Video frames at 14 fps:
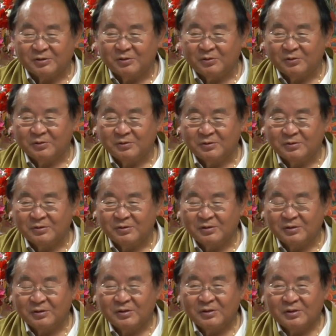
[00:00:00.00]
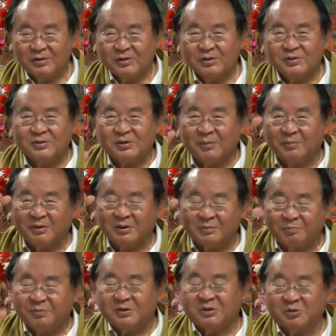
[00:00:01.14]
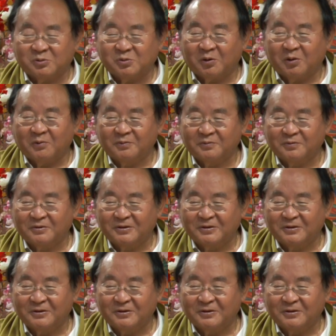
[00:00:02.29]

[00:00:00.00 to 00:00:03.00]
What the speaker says: you know, somebody pisses you off.